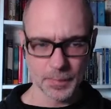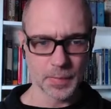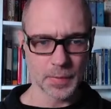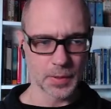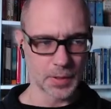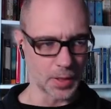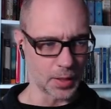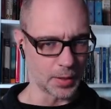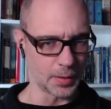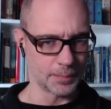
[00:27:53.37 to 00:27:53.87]

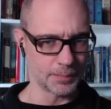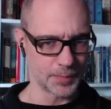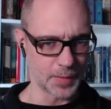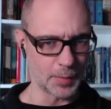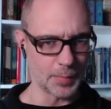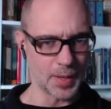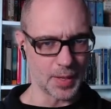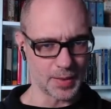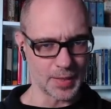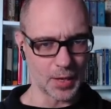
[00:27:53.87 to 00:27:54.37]
Got it.
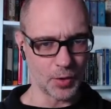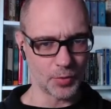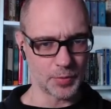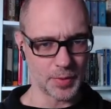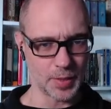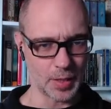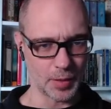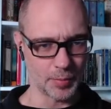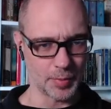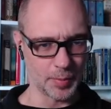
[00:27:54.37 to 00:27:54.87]
That
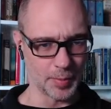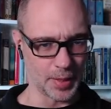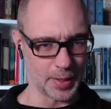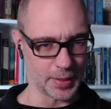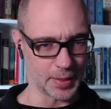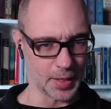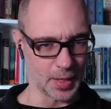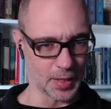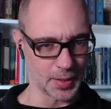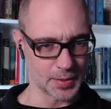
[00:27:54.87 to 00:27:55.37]
would be my
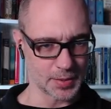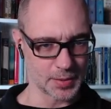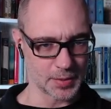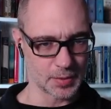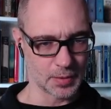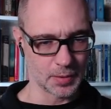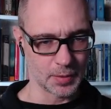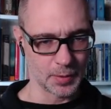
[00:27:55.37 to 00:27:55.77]
guess.